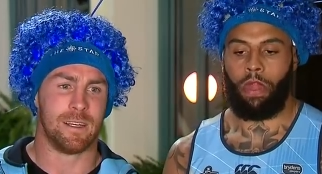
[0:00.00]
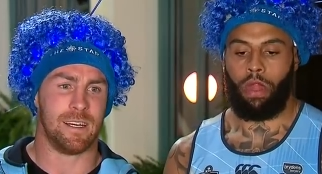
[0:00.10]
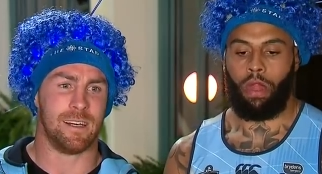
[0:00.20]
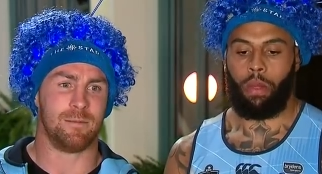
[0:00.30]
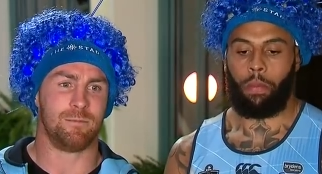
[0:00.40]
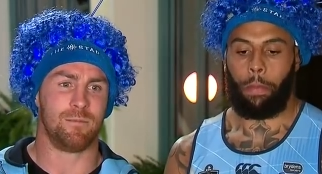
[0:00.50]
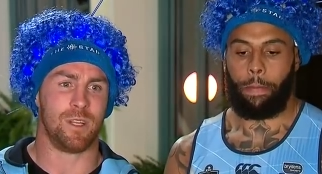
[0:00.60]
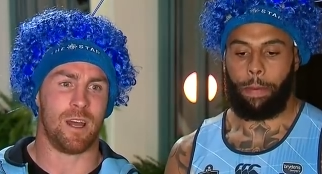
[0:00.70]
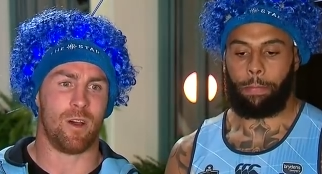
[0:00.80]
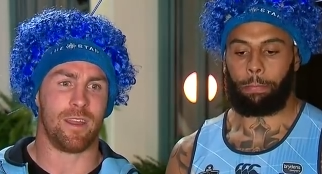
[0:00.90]
Speaker 1: um,
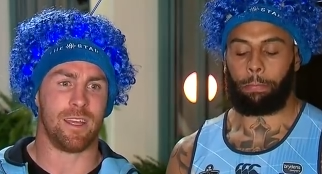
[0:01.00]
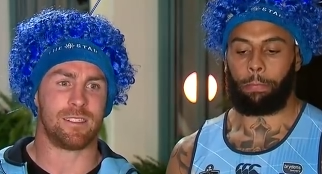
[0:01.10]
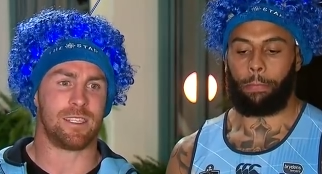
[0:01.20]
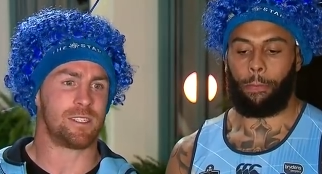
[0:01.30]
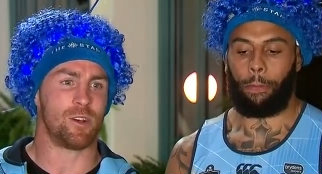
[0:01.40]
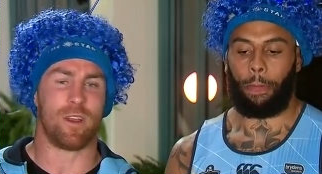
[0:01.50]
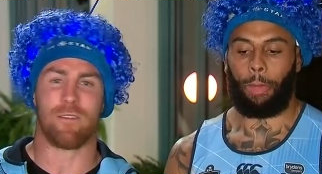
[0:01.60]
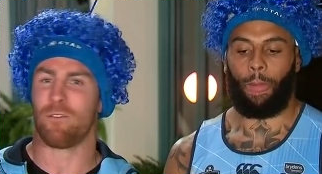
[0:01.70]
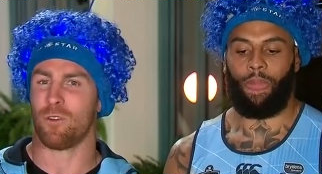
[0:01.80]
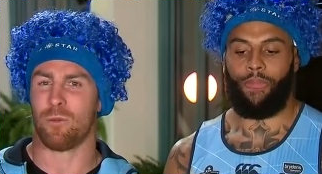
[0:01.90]
you know, I think it's
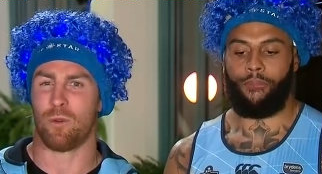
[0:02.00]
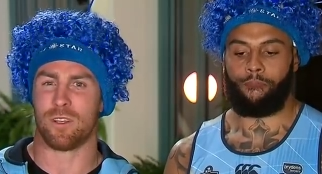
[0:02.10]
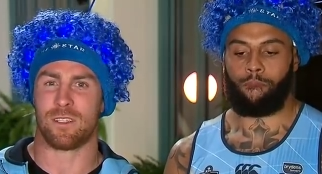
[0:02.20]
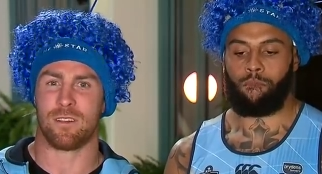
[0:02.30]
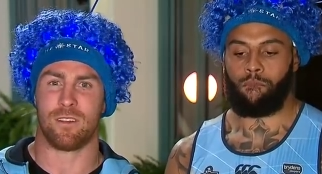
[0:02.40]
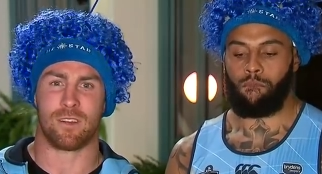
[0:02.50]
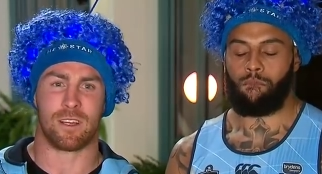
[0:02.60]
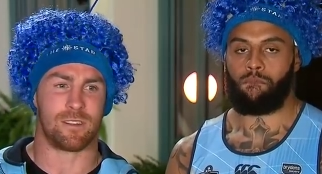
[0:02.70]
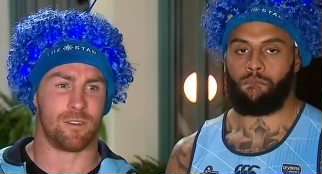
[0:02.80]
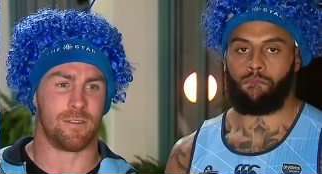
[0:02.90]
exciting for all the boys. That
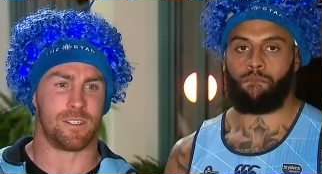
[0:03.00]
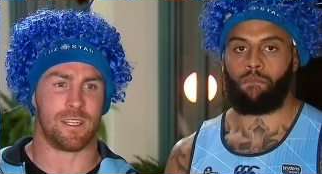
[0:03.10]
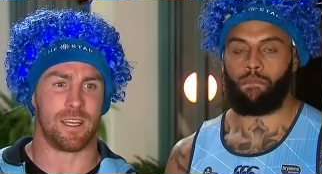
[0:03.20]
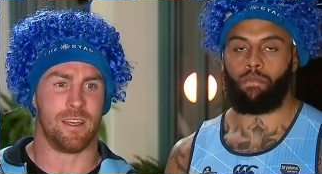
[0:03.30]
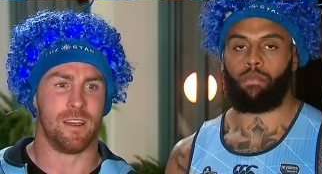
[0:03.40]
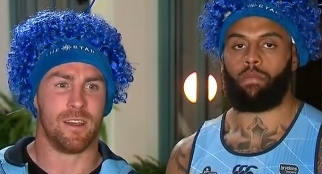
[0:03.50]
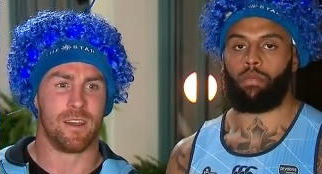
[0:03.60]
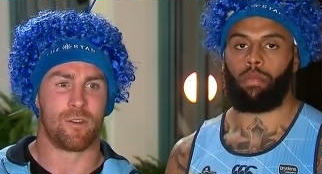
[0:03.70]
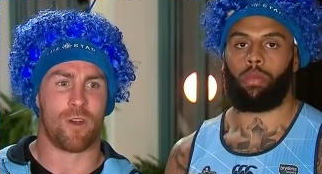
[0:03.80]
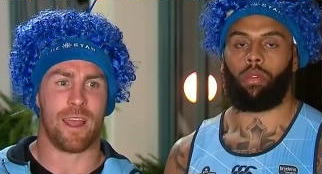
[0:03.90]
look, it's obviously
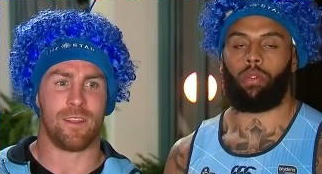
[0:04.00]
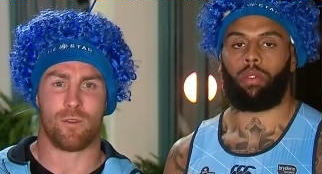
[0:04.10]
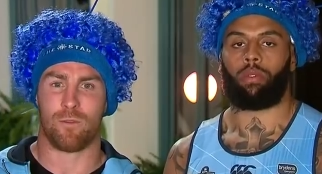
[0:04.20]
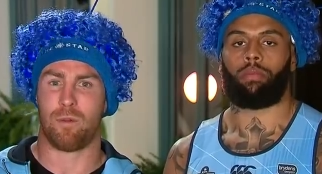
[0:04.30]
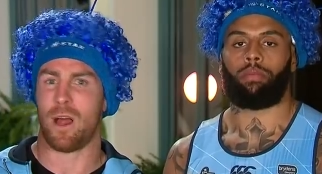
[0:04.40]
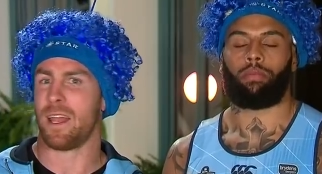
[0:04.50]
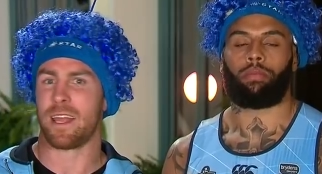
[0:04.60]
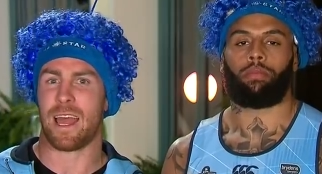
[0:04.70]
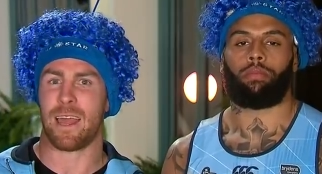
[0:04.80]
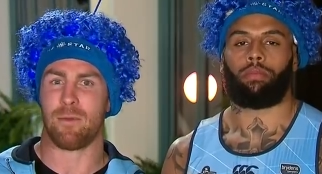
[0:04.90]
great to have played
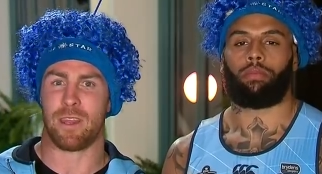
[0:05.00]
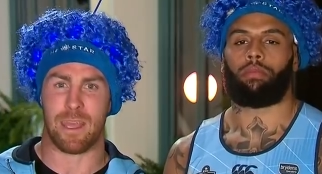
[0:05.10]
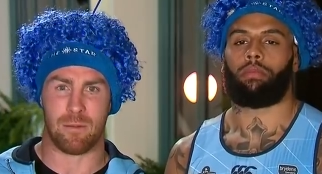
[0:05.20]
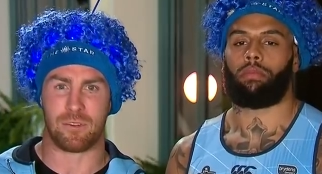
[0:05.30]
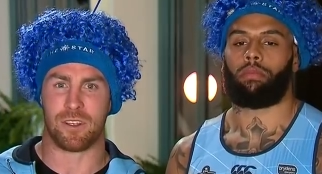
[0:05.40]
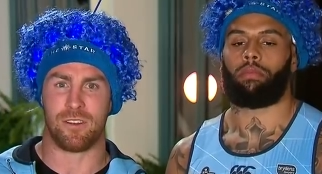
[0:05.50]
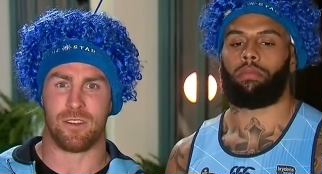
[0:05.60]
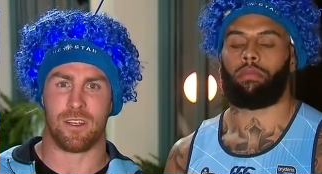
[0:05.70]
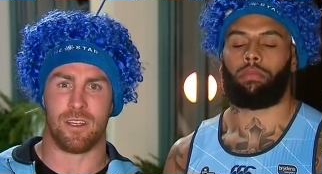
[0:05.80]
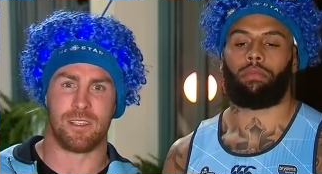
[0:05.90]
a game at the
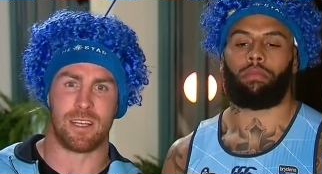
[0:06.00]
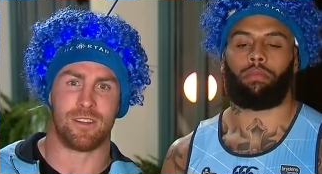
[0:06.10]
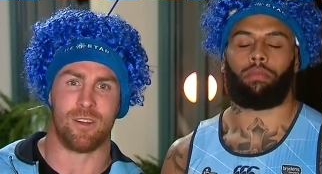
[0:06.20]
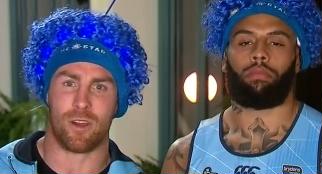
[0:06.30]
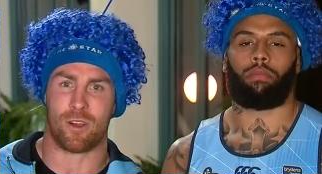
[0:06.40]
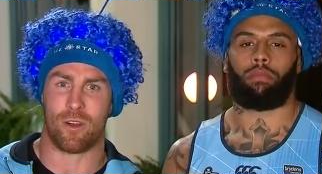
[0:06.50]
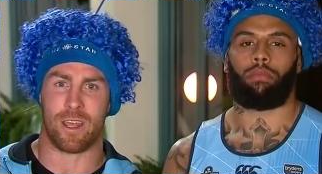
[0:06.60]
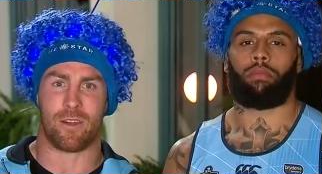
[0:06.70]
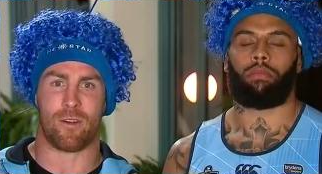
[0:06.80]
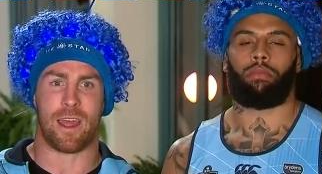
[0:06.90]
MCG, such an
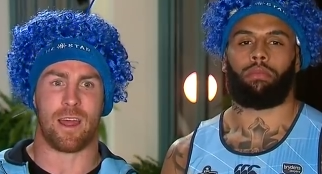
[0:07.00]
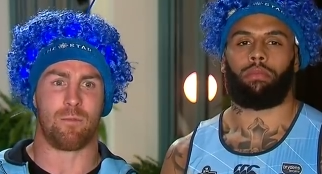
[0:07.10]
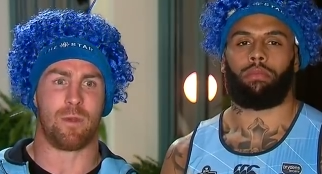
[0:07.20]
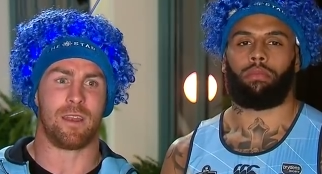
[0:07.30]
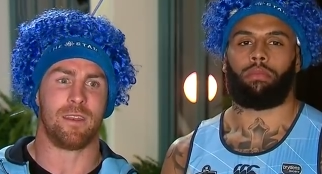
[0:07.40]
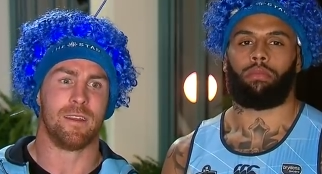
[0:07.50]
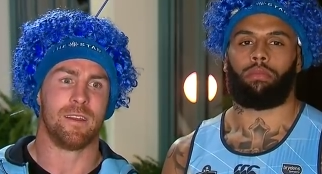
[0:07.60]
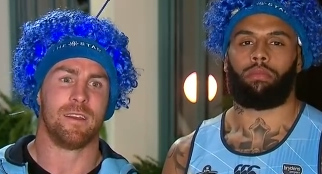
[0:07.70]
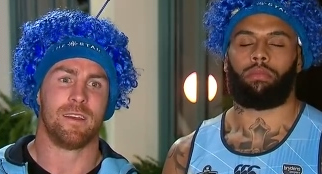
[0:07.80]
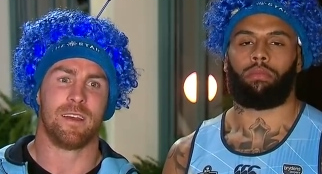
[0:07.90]
iconic ground, but
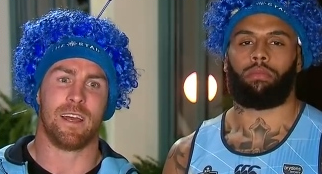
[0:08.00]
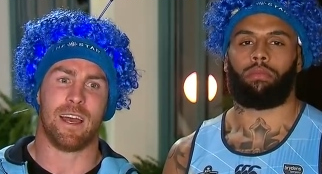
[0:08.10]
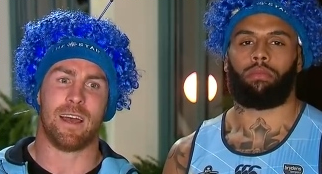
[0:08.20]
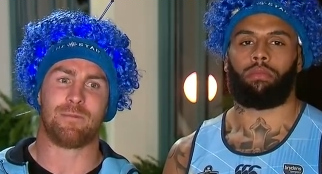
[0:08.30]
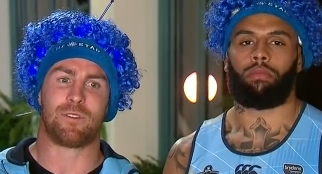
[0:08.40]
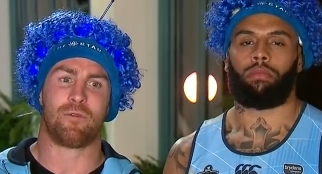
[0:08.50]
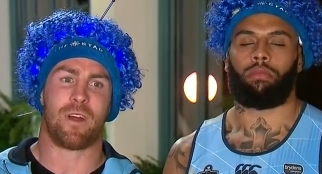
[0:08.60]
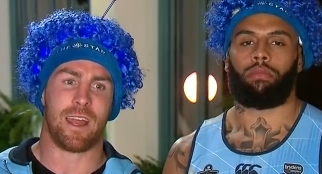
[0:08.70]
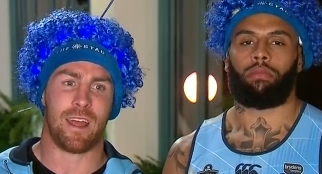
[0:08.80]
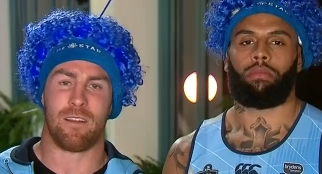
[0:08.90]
um, to
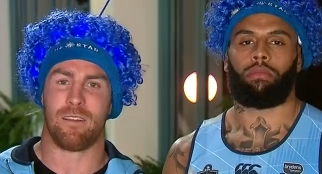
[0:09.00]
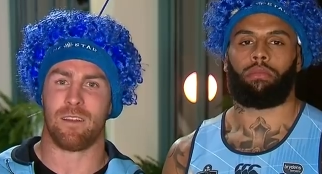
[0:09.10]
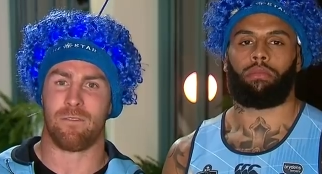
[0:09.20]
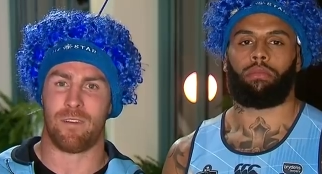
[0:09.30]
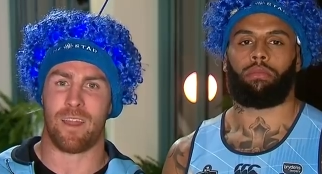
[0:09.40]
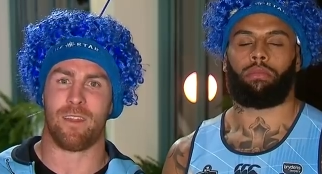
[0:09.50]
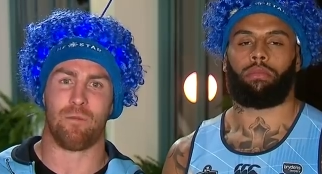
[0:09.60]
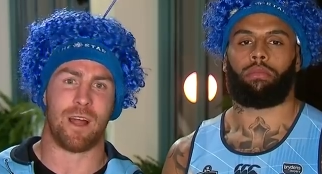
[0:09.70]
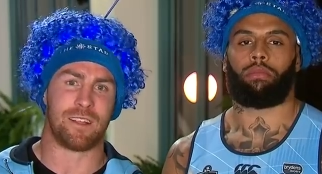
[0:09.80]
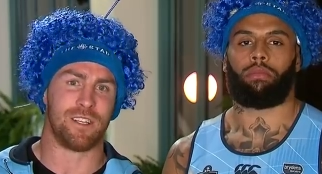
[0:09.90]
run out in front of
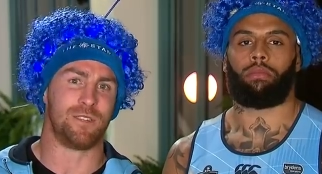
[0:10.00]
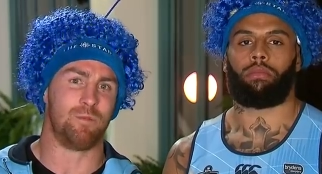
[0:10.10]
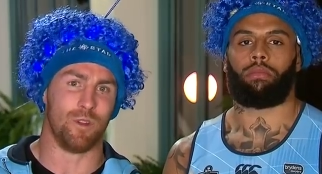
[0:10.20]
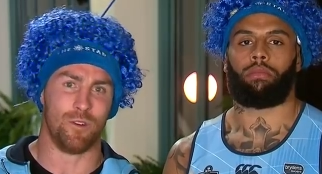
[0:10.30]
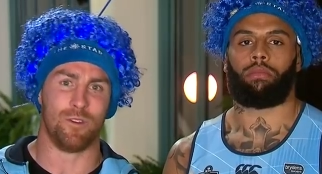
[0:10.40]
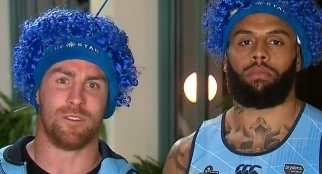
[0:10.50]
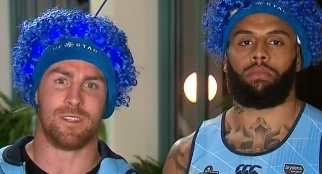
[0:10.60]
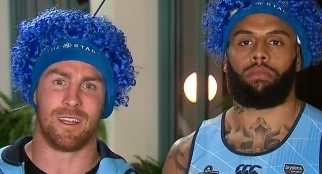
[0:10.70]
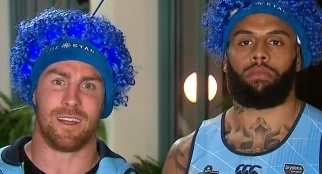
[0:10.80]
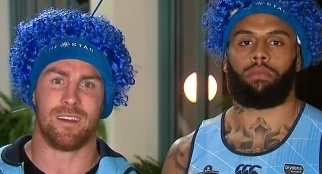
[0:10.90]
the Blatchy's
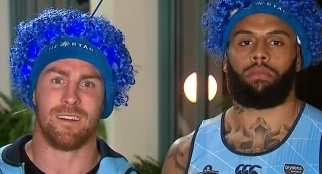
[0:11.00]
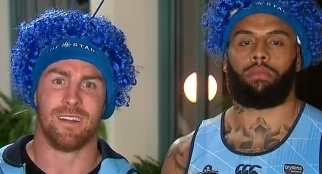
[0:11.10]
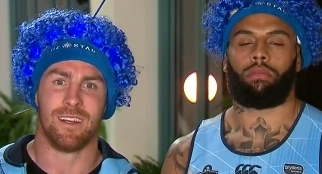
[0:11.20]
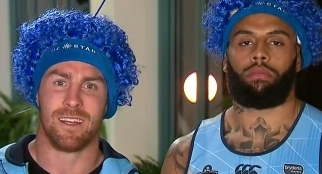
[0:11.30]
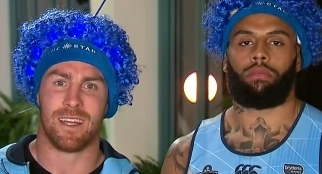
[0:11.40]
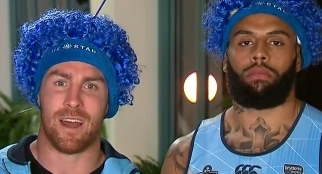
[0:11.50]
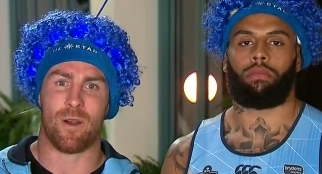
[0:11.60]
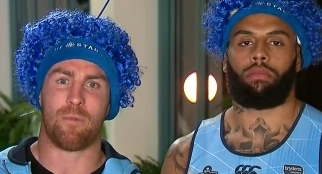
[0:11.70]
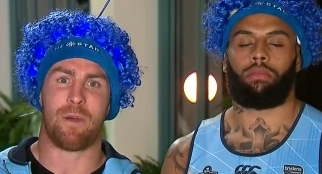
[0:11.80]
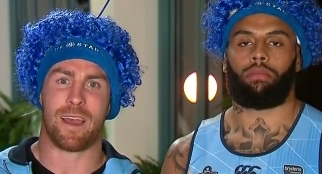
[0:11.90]
Blues and a, you
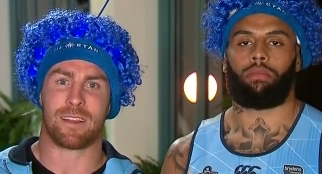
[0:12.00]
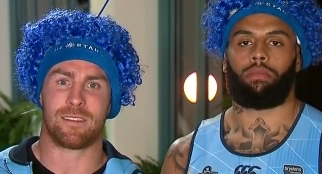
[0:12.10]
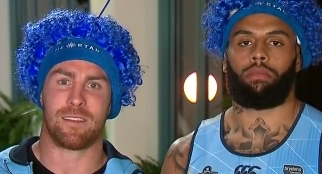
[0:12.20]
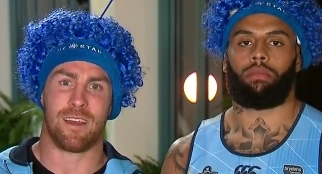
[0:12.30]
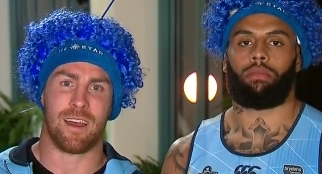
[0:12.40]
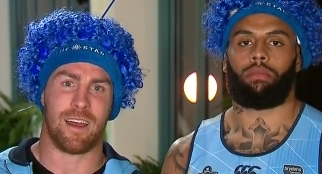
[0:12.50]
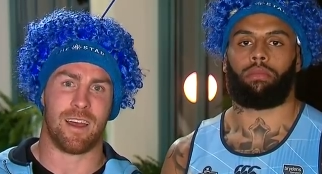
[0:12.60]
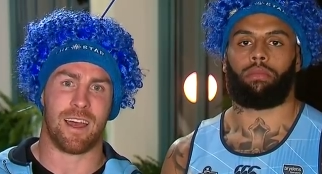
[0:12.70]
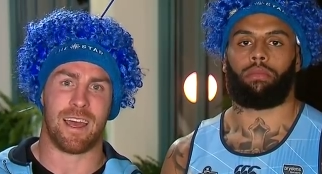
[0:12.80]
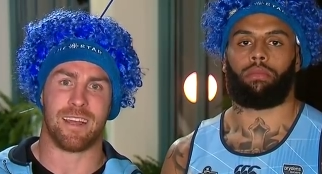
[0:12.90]
know, a PAX
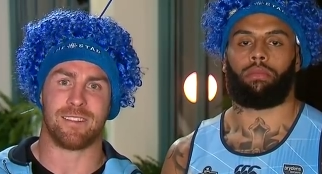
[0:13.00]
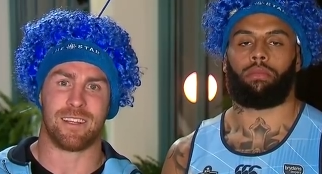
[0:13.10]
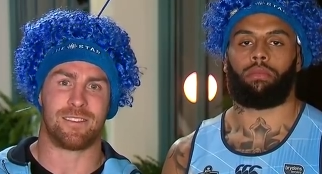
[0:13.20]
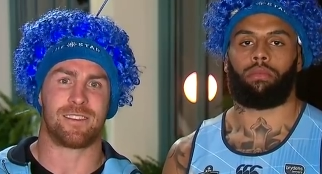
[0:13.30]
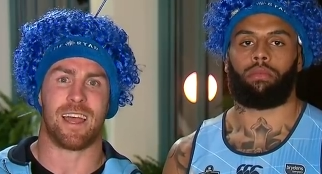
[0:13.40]
uh, ANZ